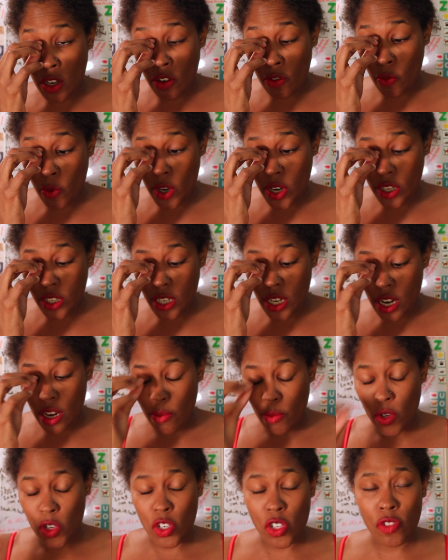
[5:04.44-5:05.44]
of words in it,
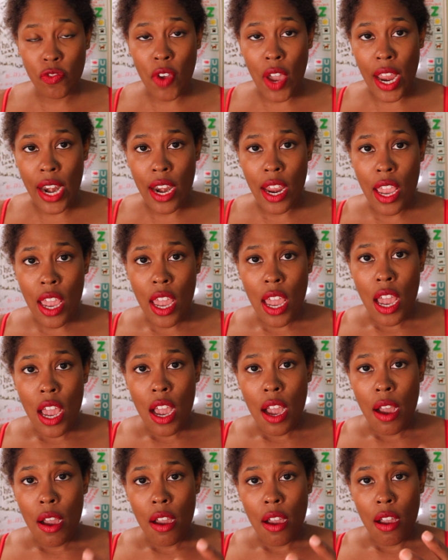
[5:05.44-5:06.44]
which is fine.
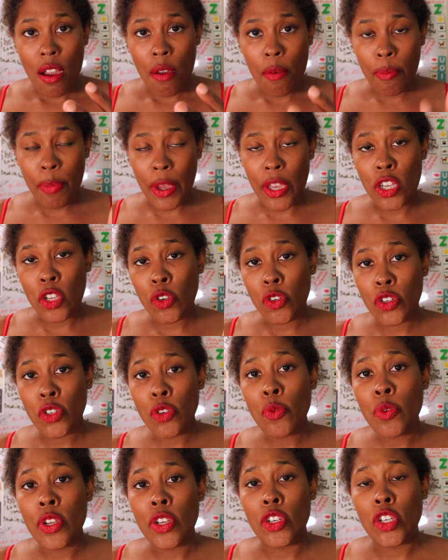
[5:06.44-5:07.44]
But you
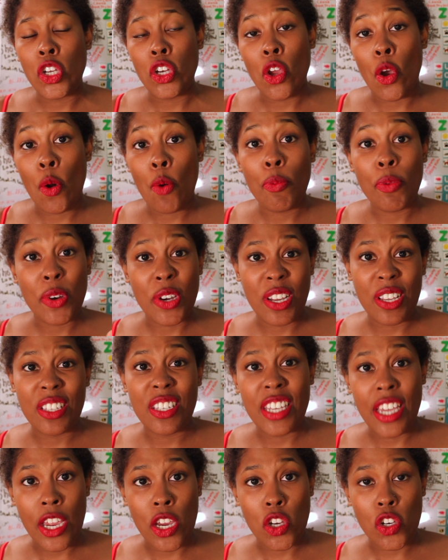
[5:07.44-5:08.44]
do need to know
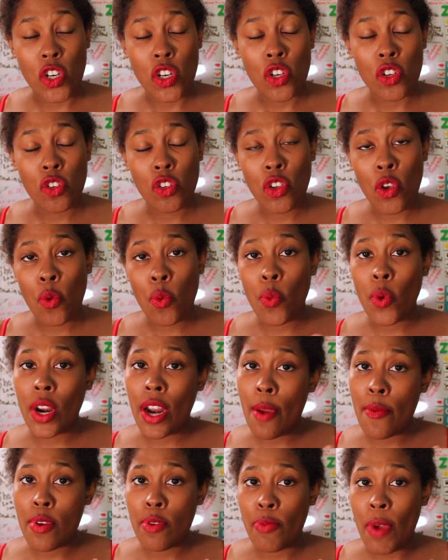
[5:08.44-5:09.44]
pronunciation. So what
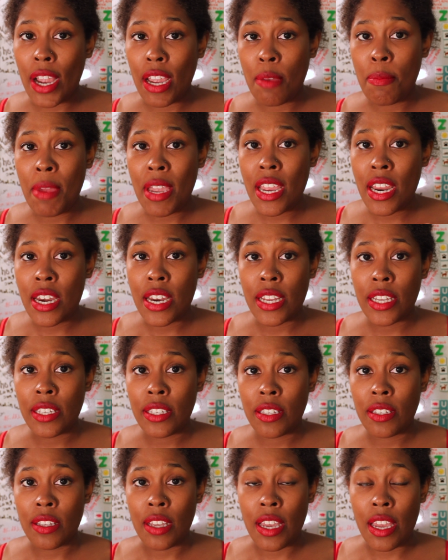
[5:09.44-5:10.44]
I would recommend
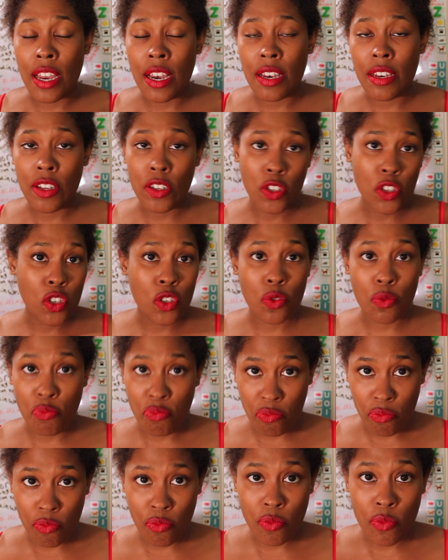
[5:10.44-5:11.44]
is, and this is
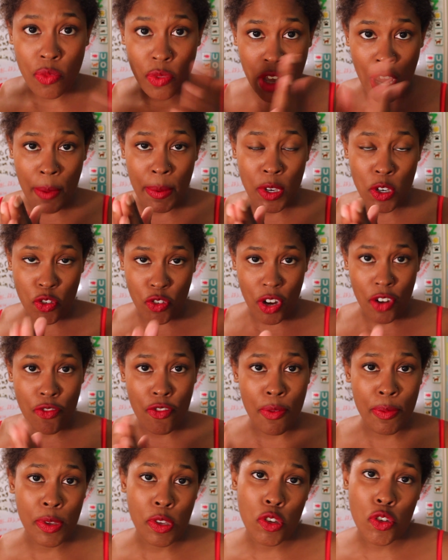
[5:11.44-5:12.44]
coming straight
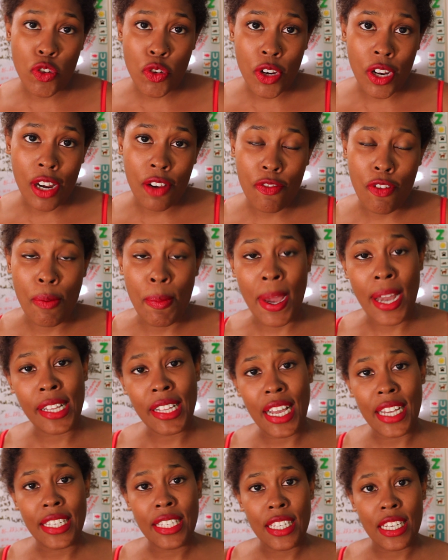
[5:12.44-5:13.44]
from a student from my
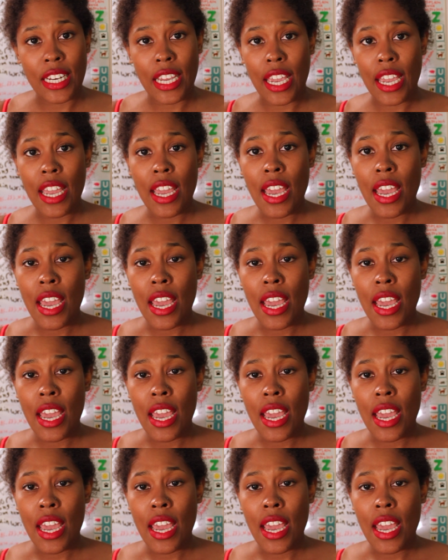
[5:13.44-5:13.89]
class today,